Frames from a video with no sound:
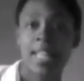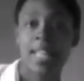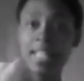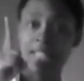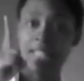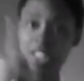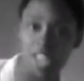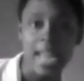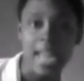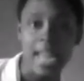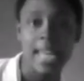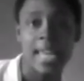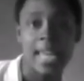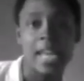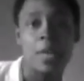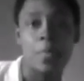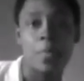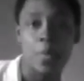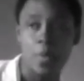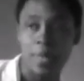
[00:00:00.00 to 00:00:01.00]

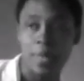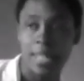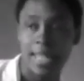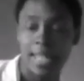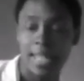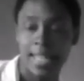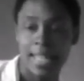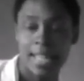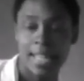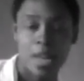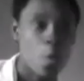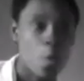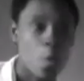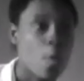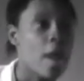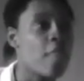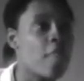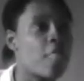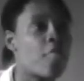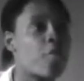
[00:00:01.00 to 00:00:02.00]
J.K. Rowling
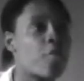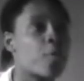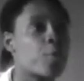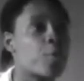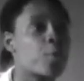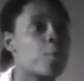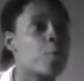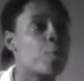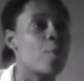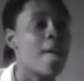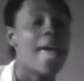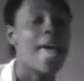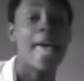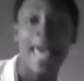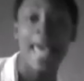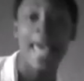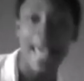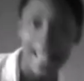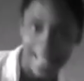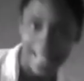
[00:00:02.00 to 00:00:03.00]
went through
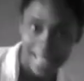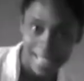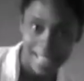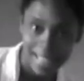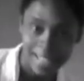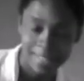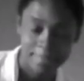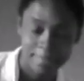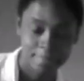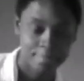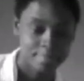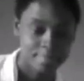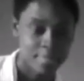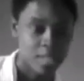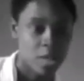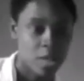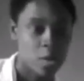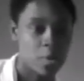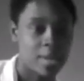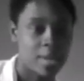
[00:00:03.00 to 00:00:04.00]
hell,
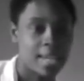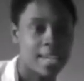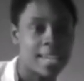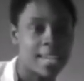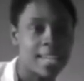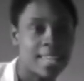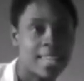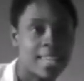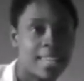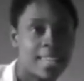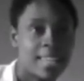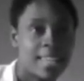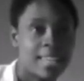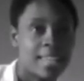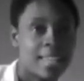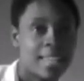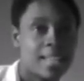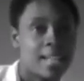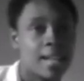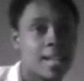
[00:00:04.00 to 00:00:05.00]
okay,
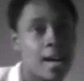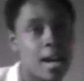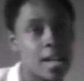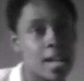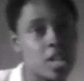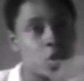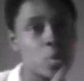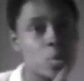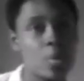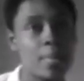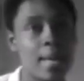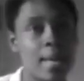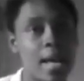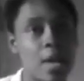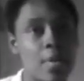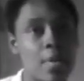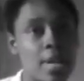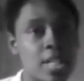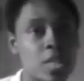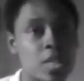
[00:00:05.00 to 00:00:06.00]
got into a
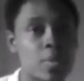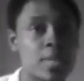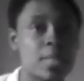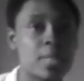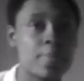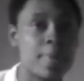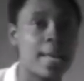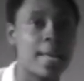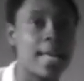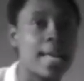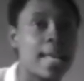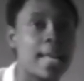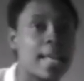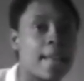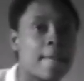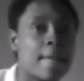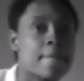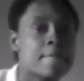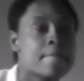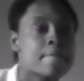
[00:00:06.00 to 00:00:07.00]
marriage, it was
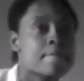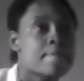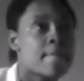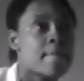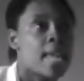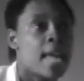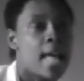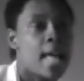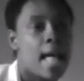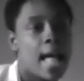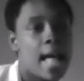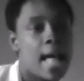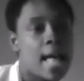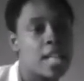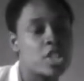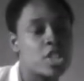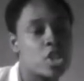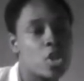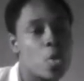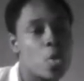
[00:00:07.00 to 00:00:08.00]
bad,
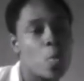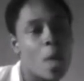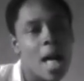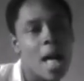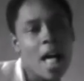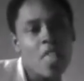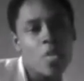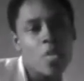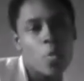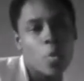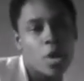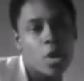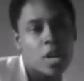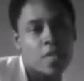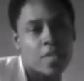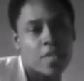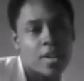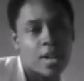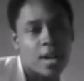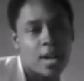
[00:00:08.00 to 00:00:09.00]
and while the Word
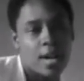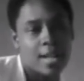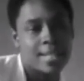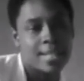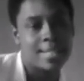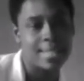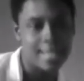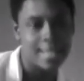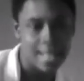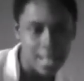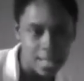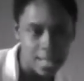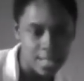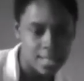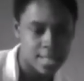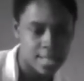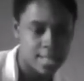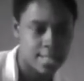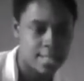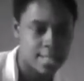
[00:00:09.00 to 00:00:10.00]
of God
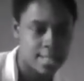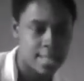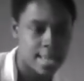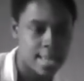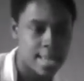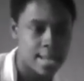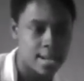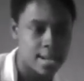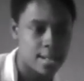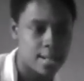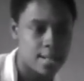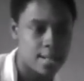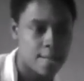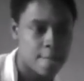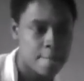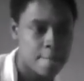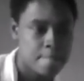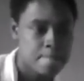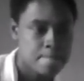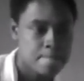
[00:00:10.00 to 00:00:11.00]
tells us that,